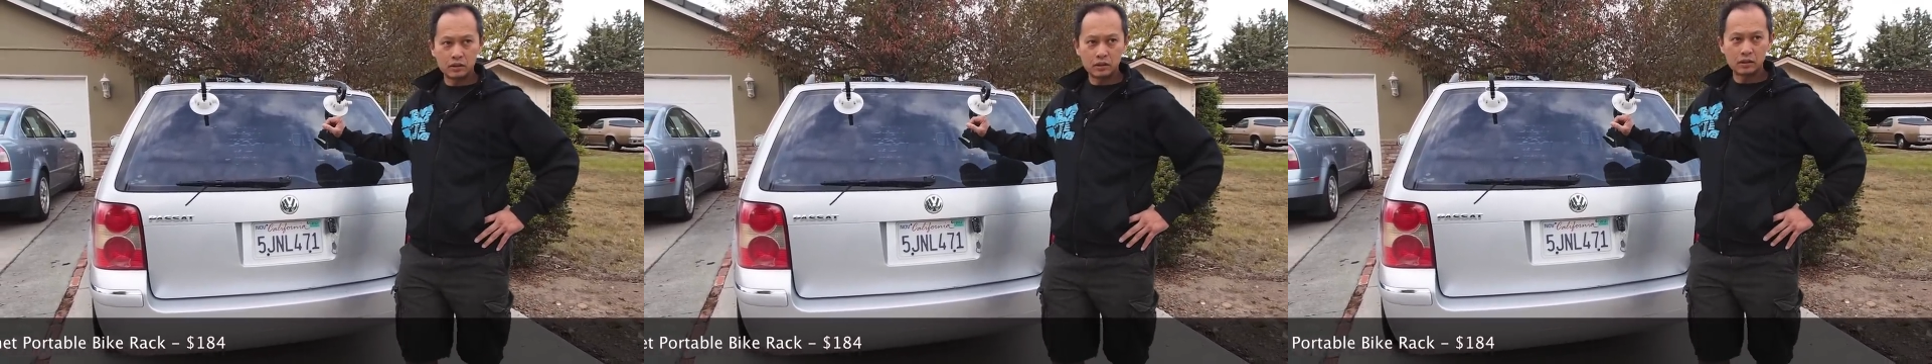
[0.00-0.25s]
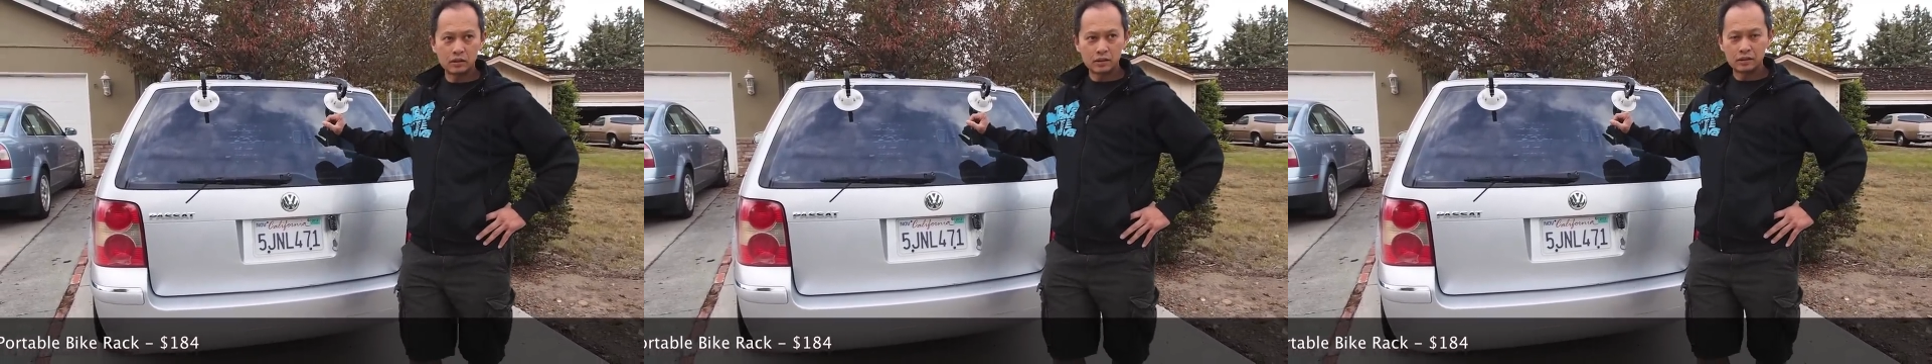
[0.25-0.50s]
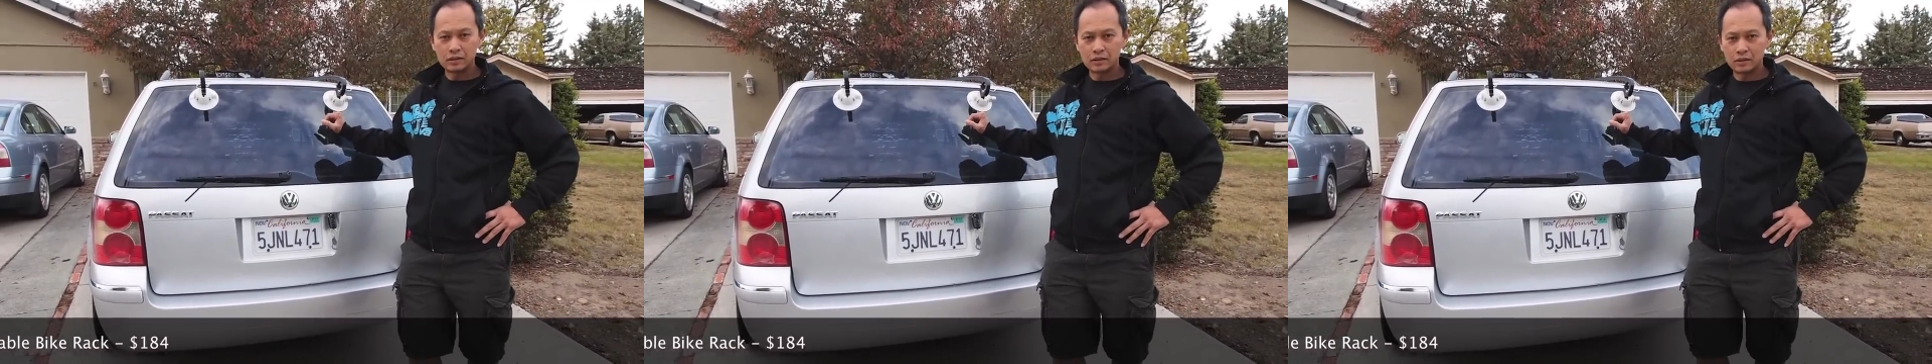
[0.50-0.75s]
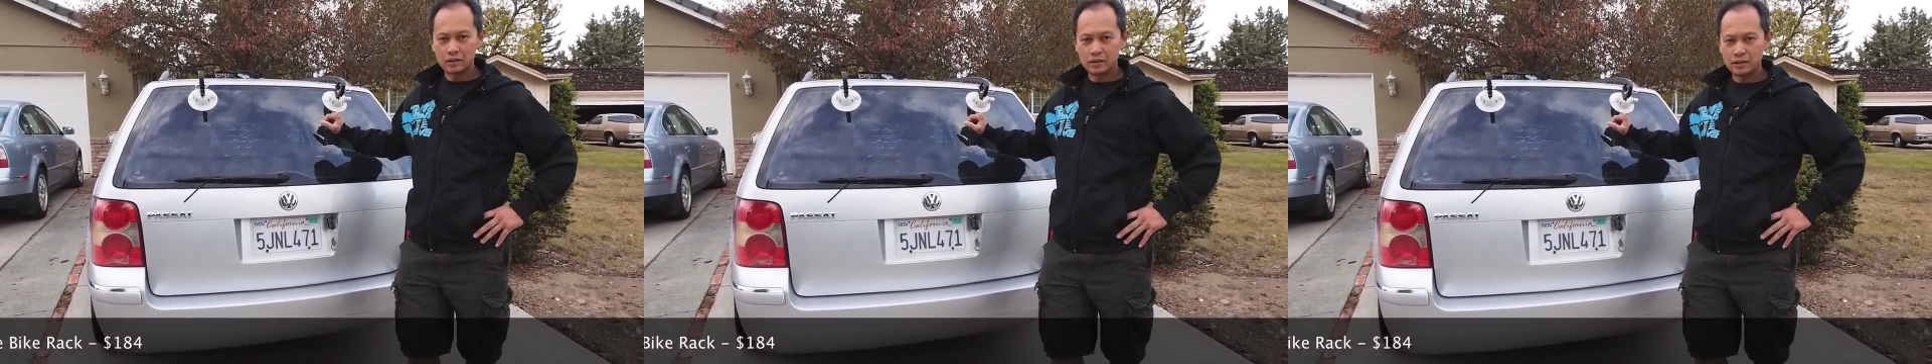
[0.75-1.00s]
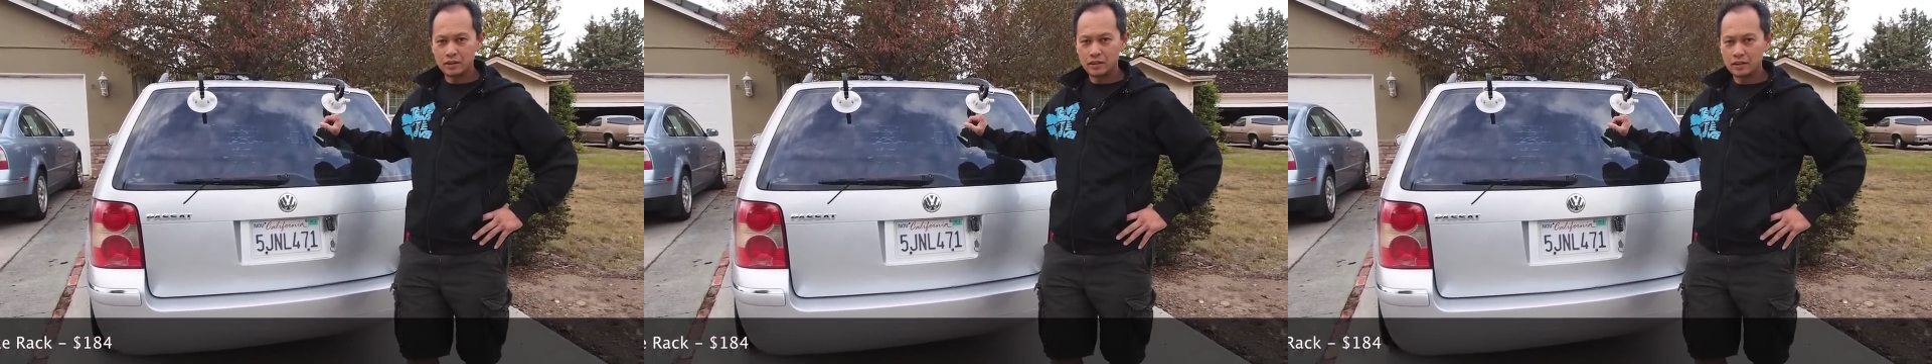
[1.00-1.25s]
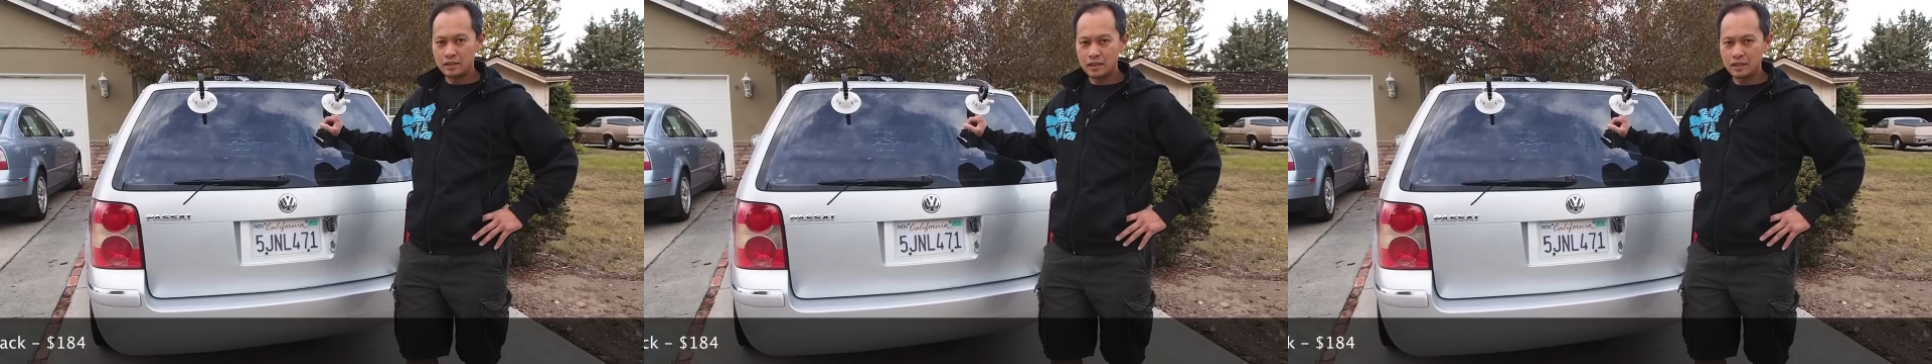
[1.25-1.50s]
called the
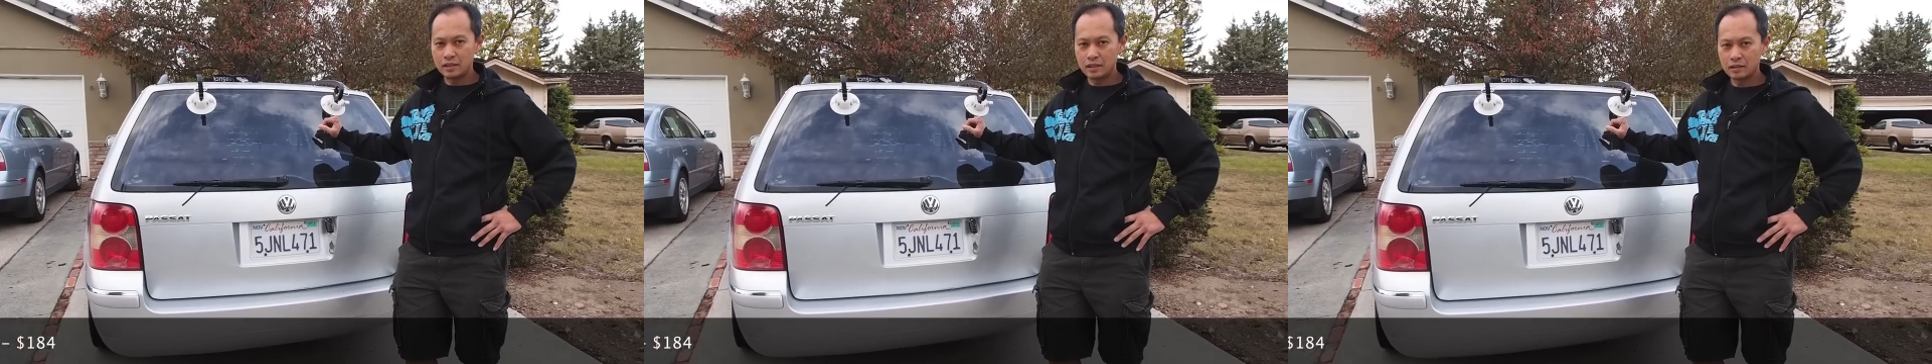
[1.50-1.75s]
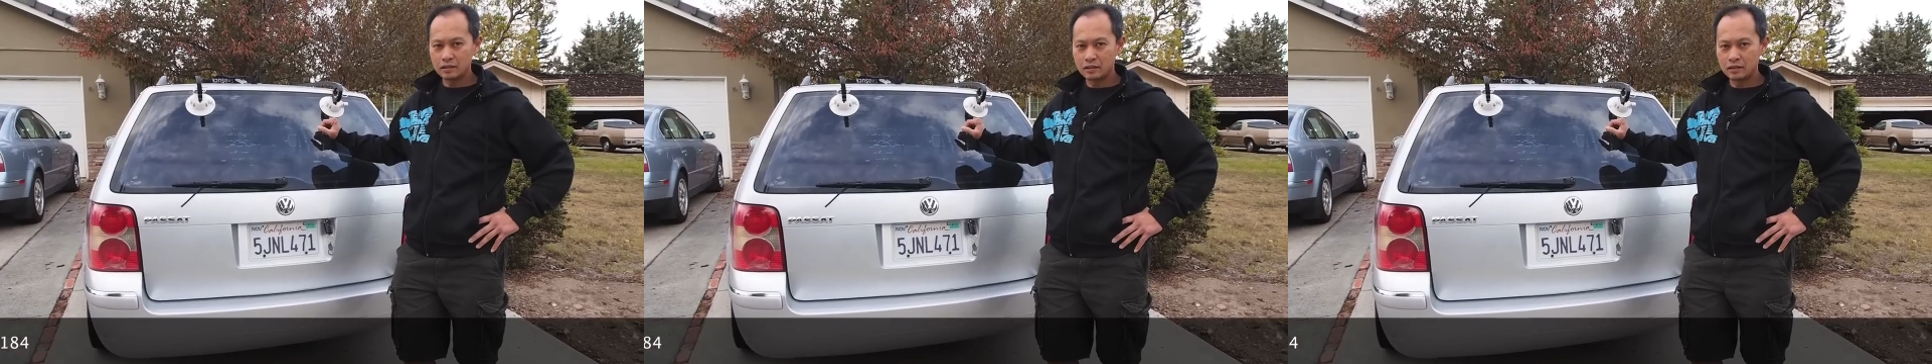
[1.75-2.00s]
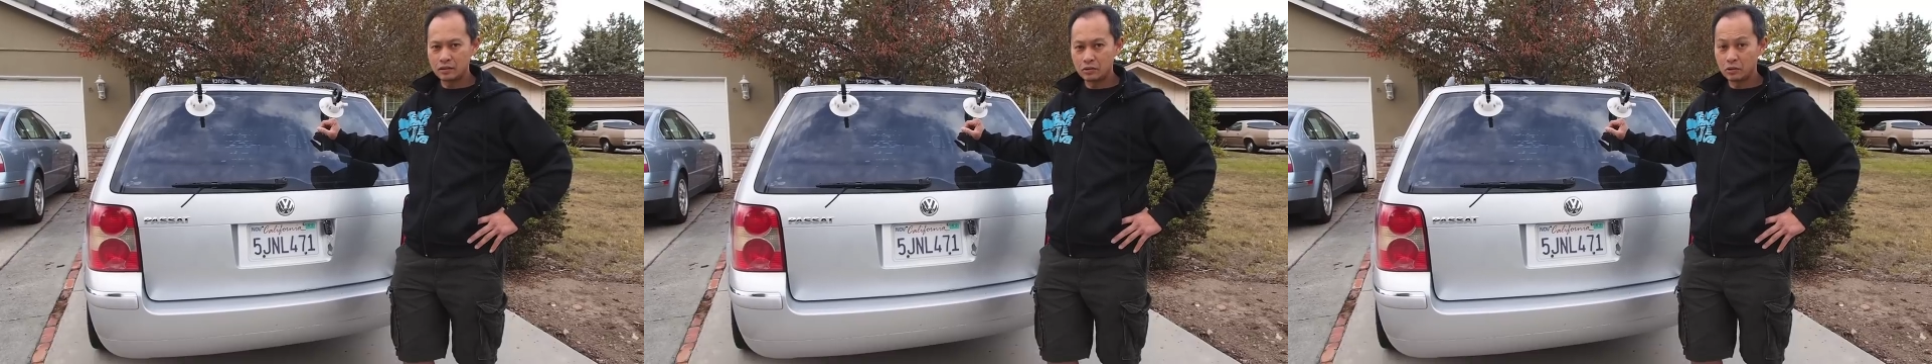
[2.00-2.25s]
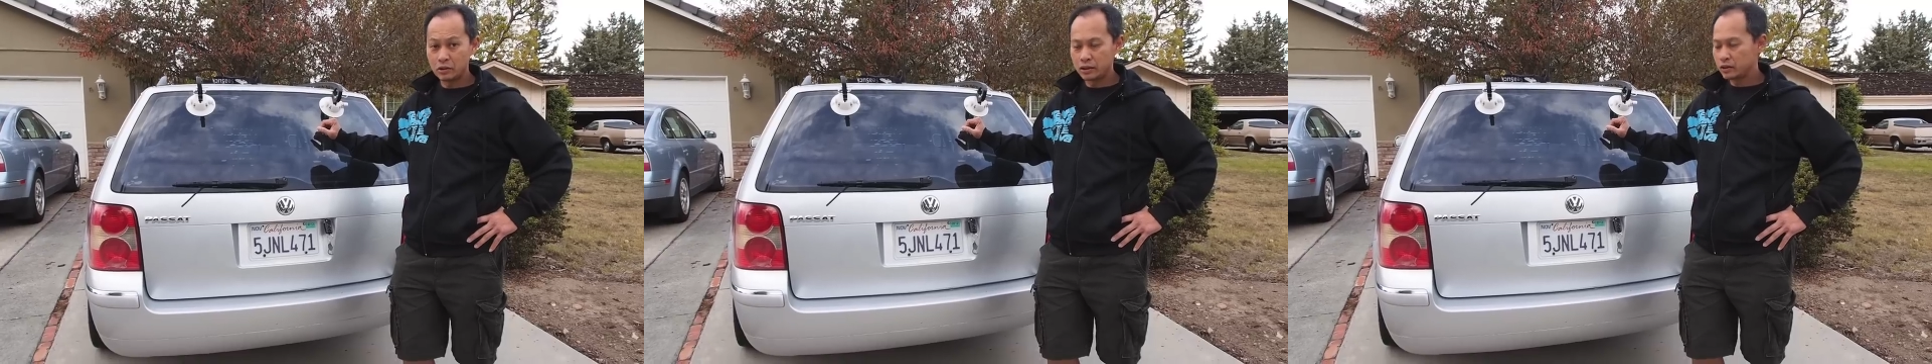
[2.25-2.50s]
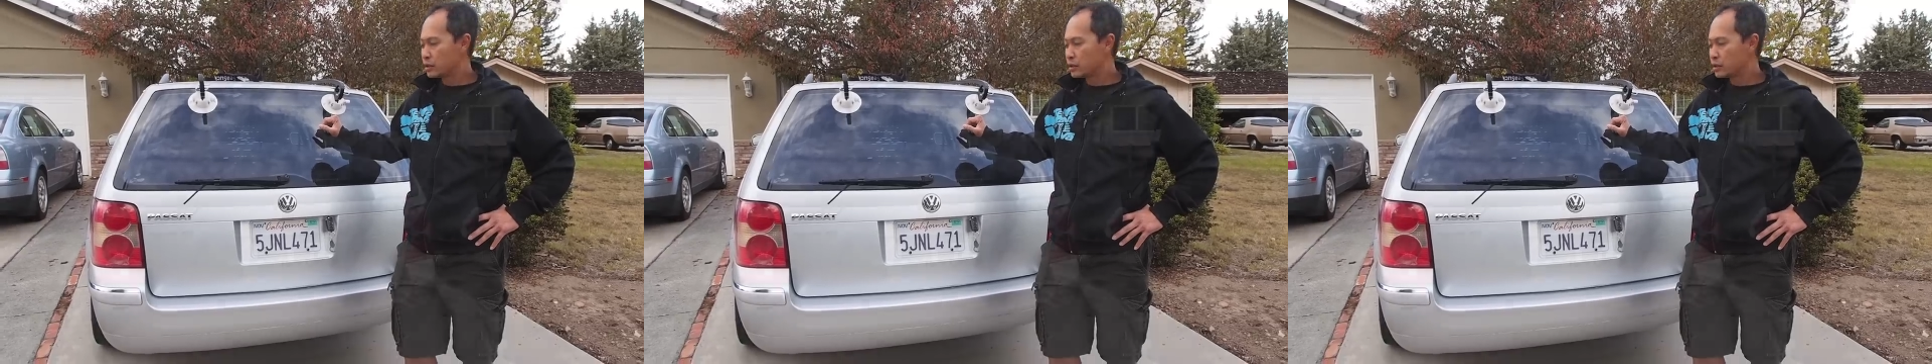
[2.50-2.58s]
Sea Sucker Hornet